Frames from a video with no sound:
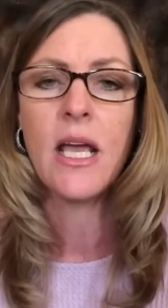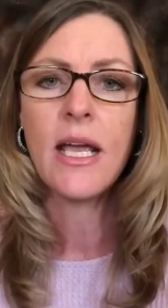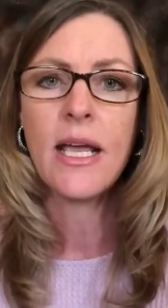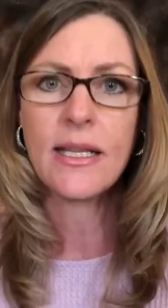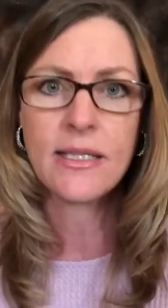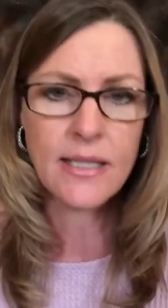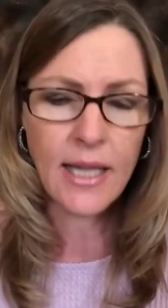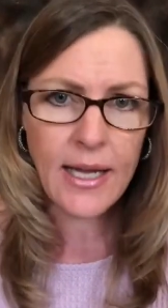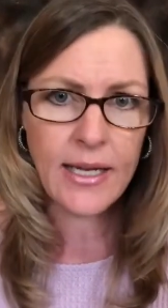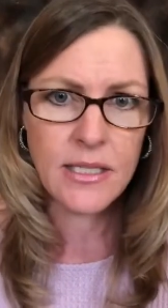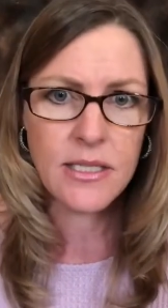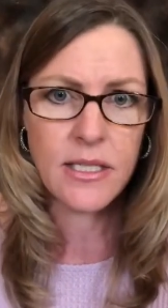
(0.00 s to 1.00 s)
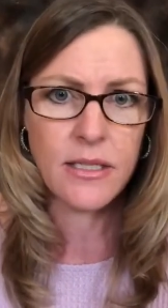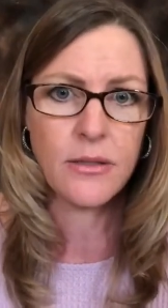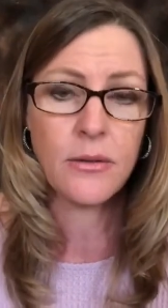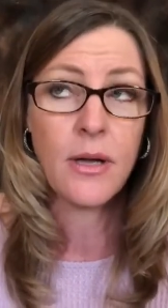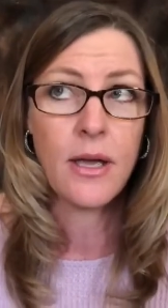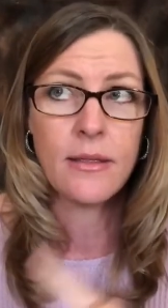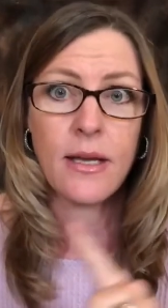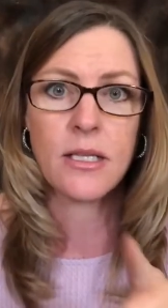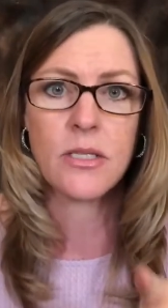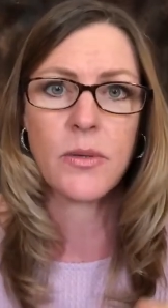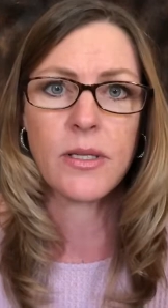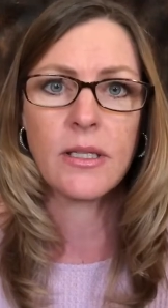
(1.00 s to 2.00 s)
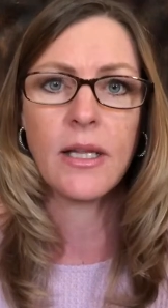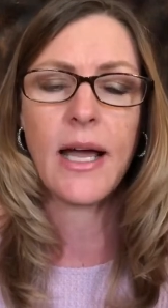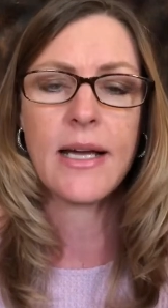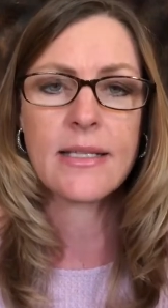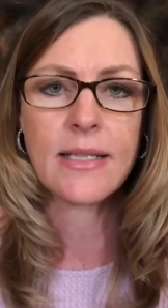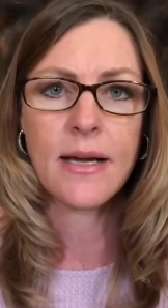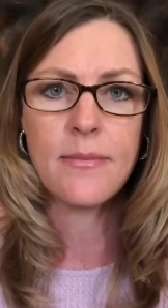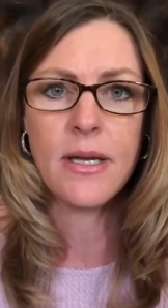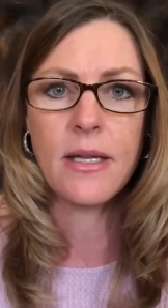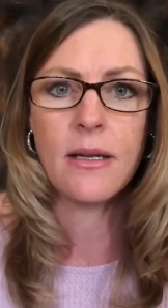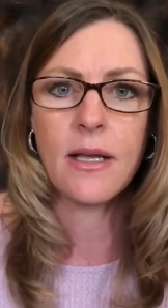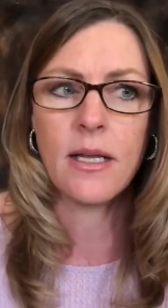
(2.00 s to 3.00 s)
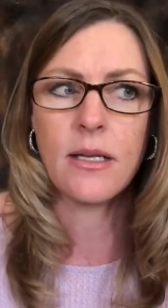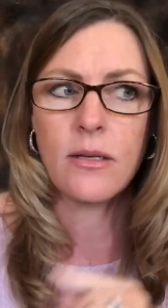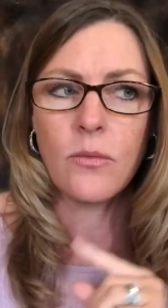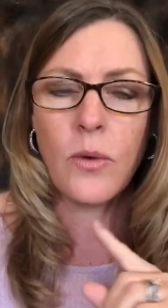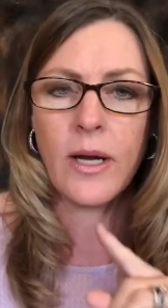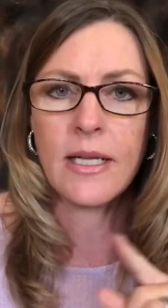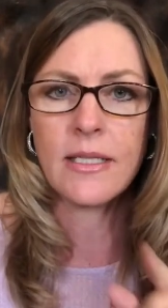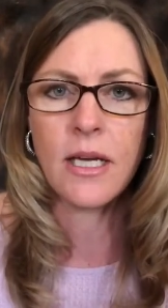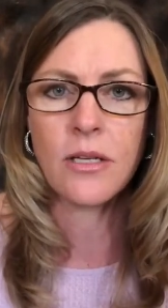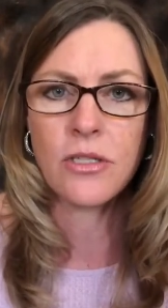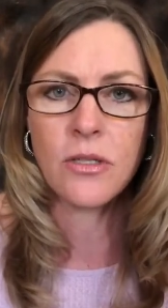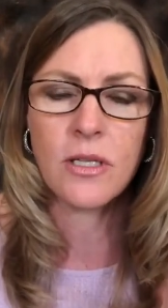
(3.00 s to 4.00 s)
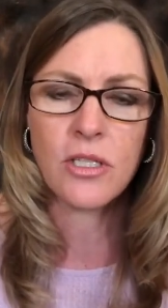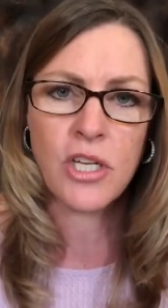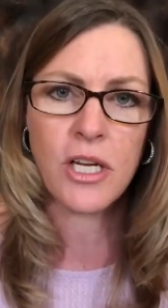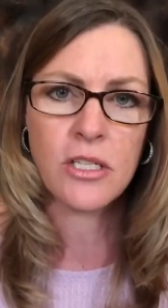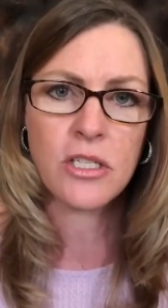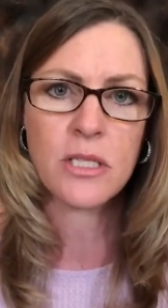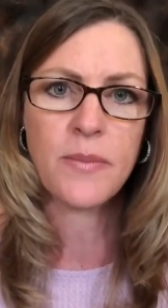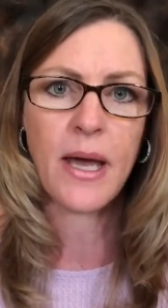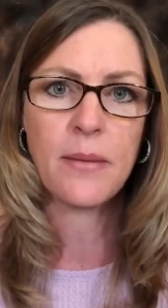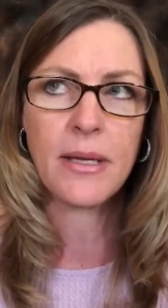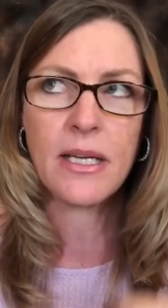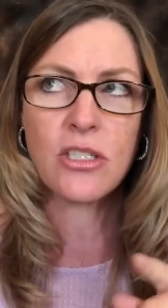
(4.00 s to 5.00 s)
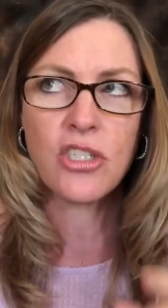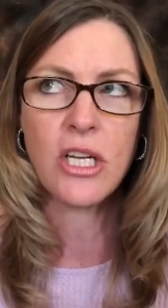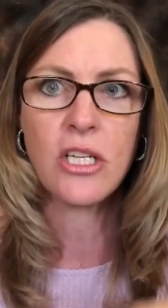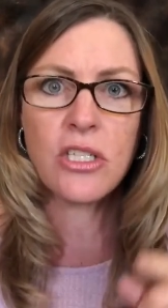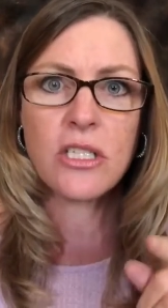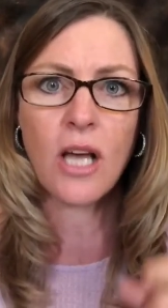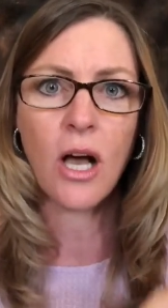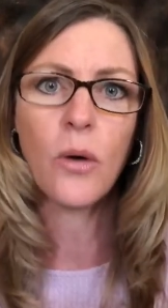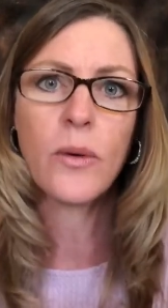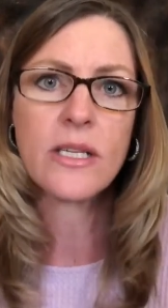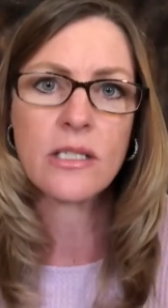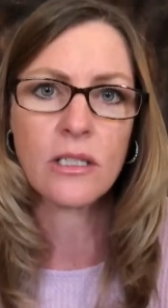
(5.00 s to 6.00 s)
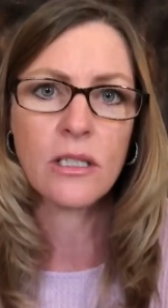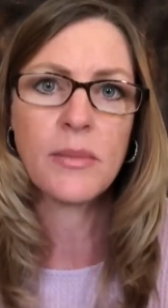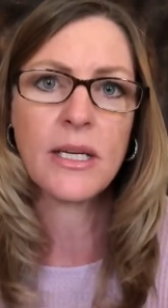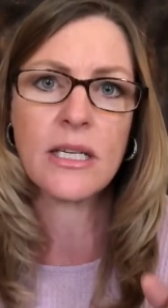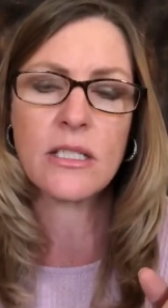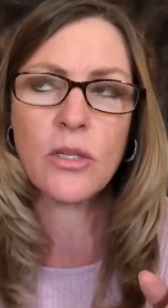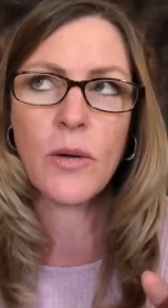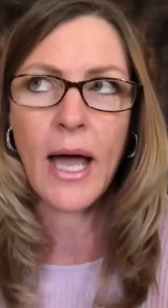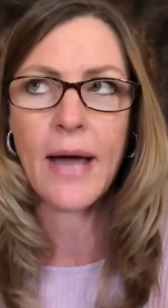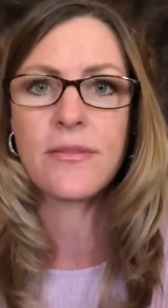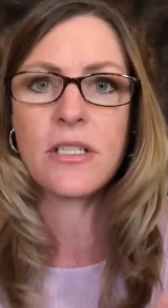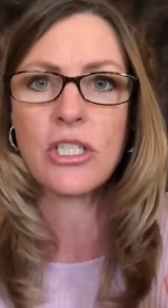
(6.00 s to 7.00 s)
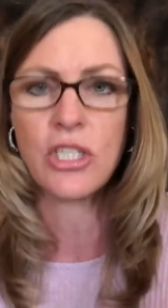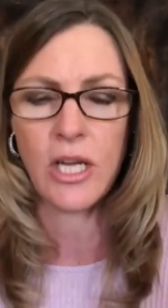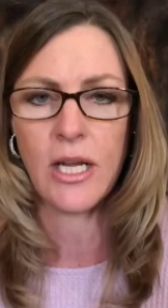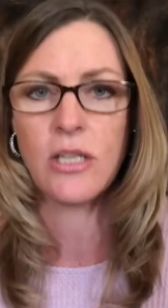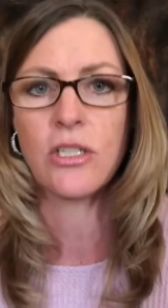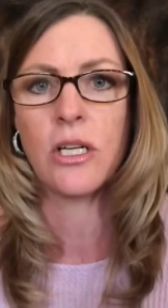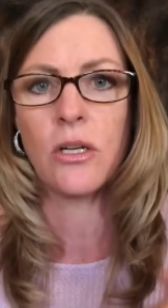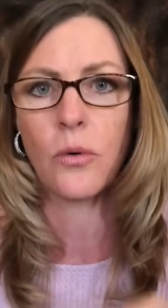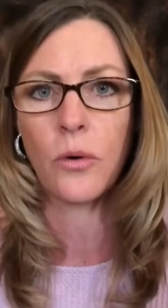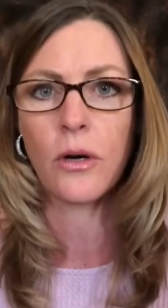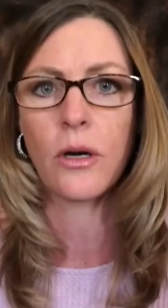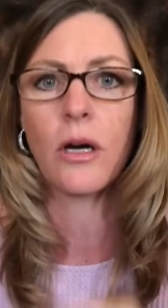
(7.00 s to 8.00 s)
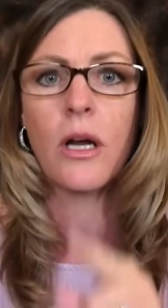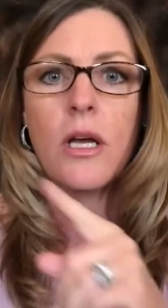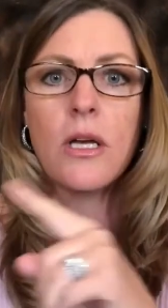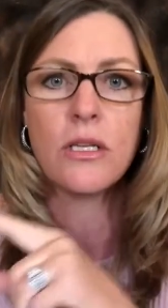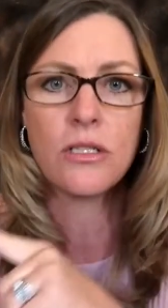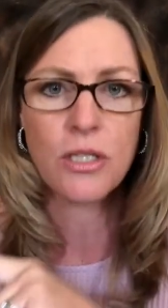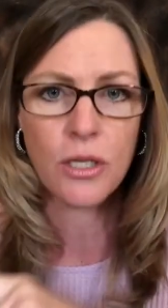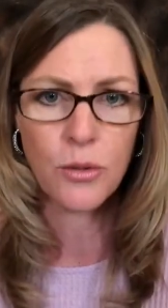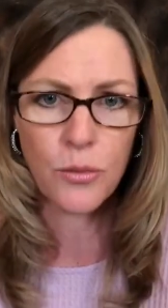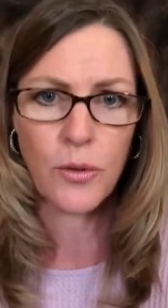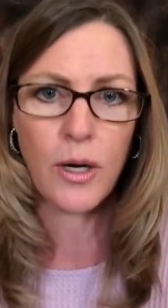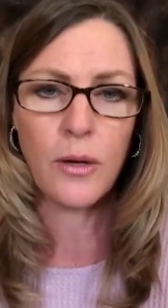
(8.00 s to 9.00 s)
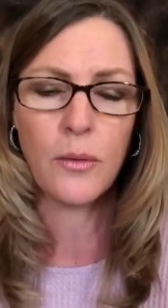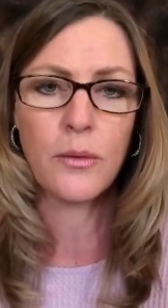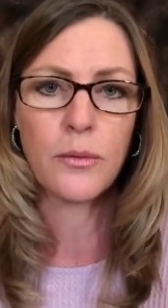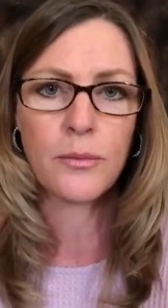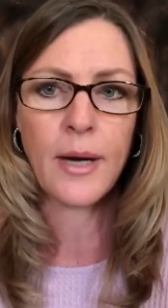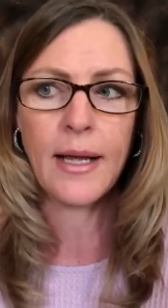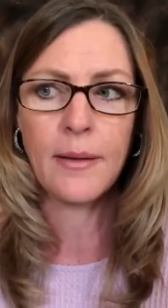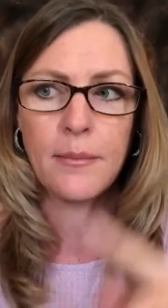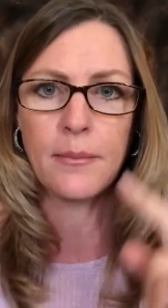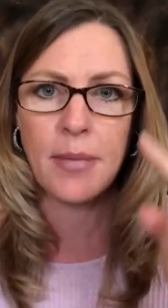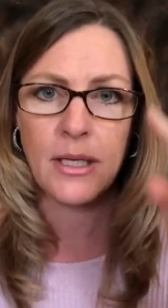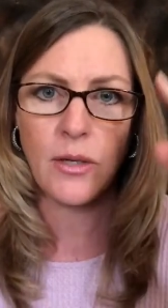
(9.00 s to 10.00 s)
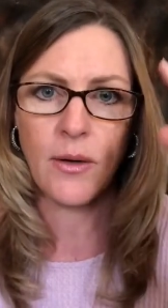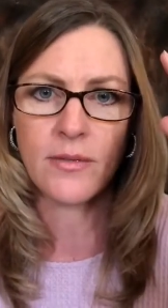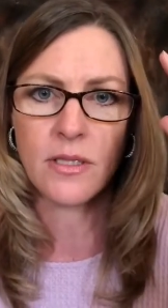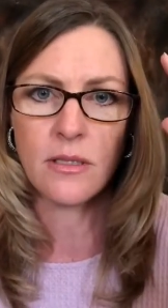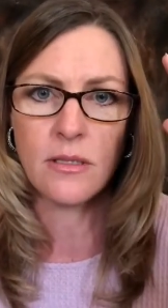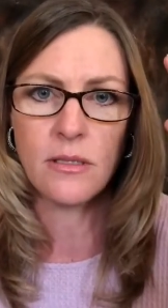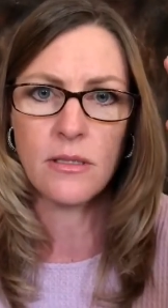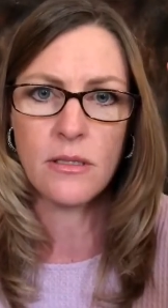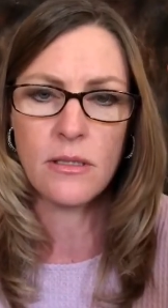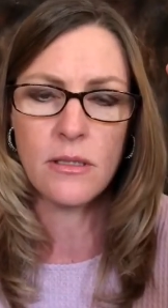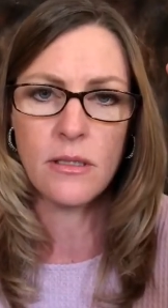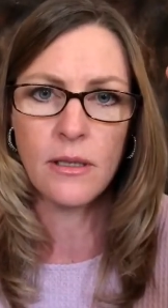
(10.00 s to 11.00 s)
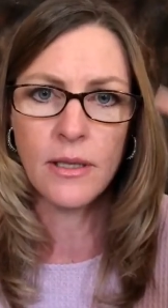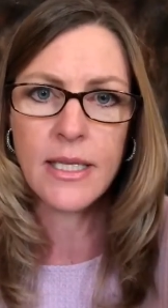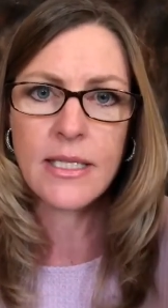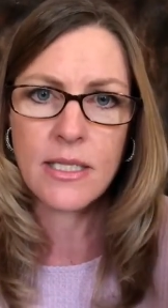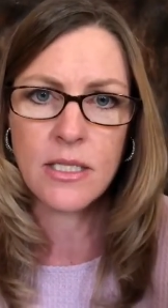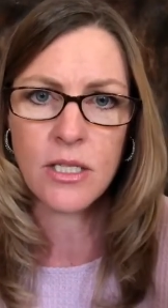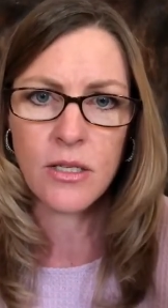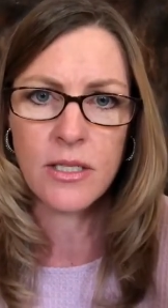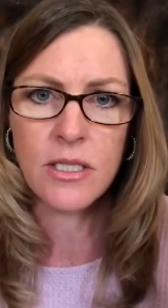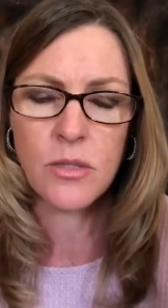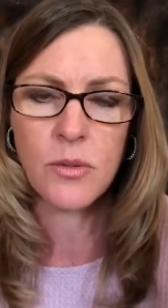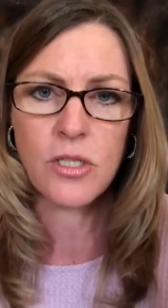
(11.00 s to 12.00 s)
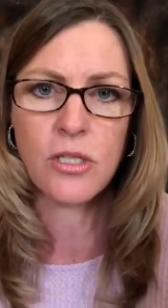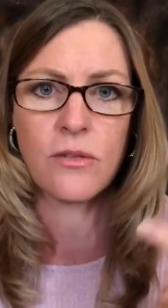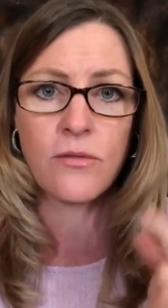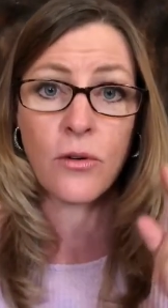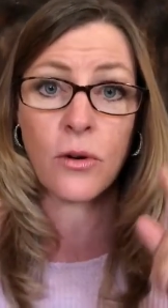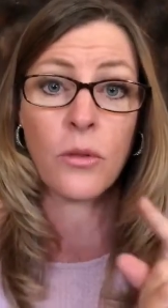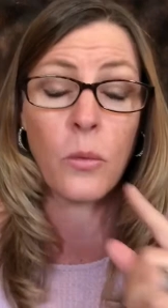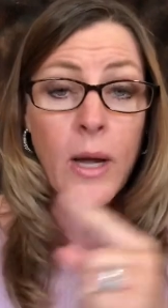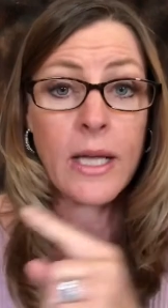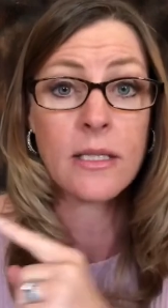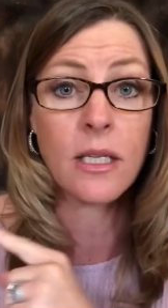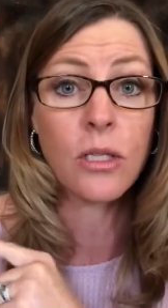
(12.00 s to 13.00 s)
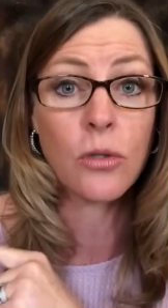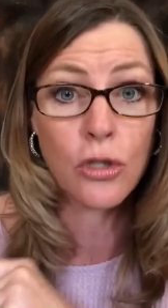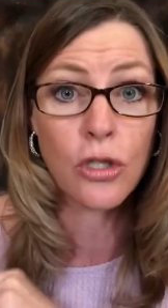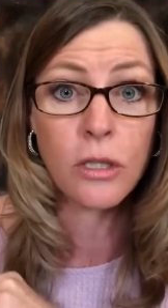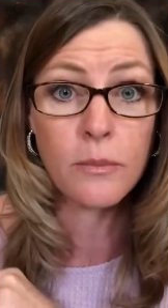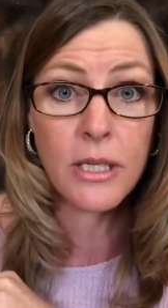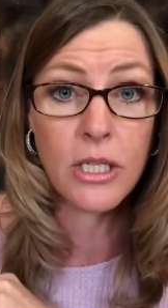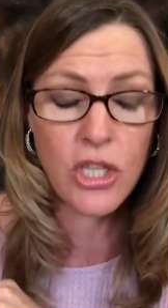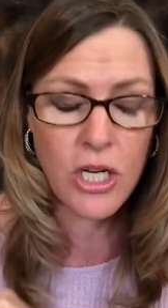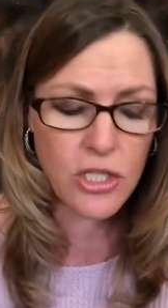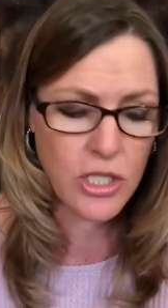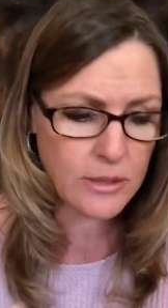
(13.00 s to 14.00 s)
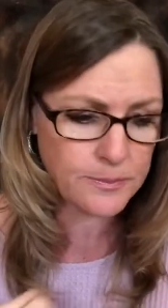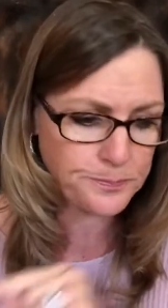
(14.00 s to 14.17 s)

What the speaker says: It's lying to you. That's where the lies come in when it tells you that change is bad, because change is always good because you have to change in order to grow, right? But you have to listen to your intuition for the ways that you should be changing.